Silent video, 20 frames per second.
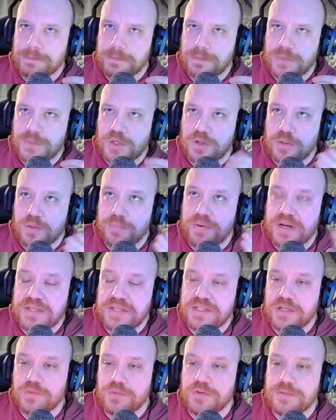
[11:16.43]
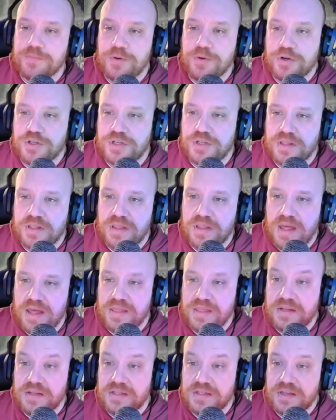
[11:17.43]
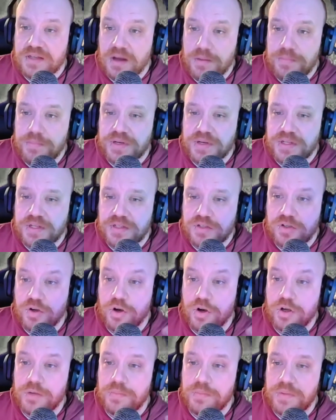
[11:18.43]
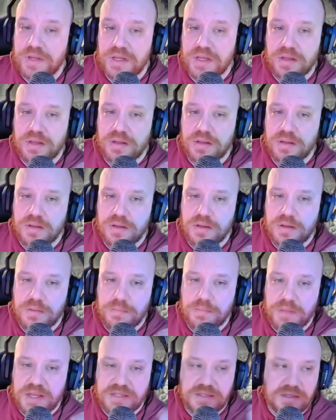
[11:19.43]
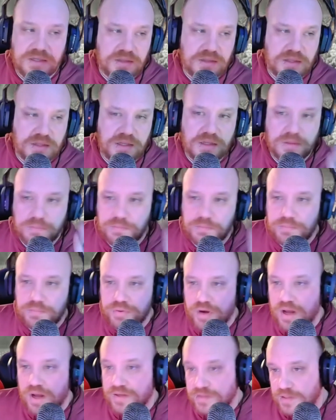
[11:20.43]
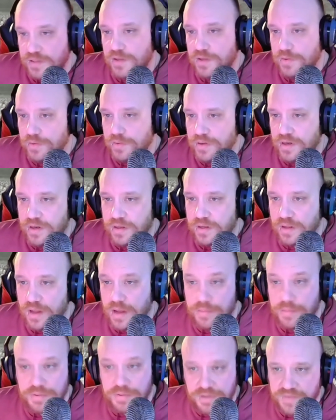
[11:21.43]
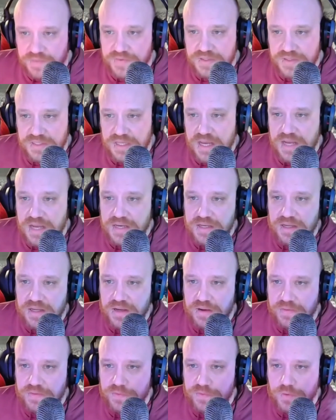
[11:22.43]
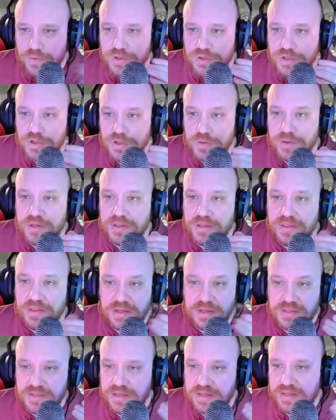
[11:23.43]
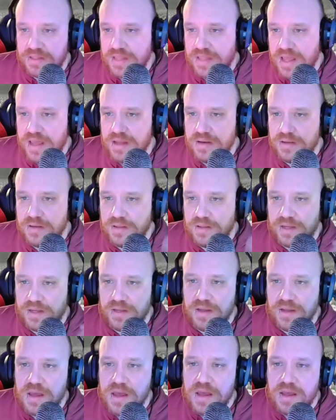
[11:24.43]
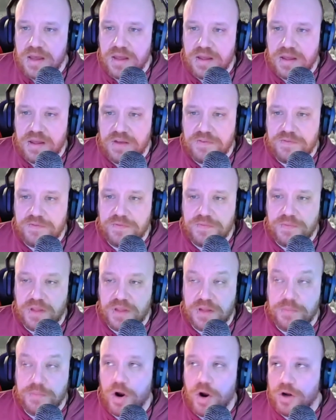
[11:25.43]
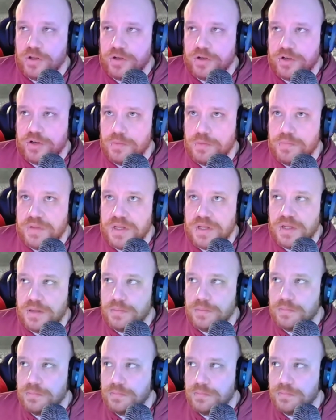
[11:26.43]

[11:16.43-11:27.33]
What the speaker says: you know, the president was pushing that these companies could be basically prosecuted, I believe, is the idea for doing things like that. Like if like Parler could be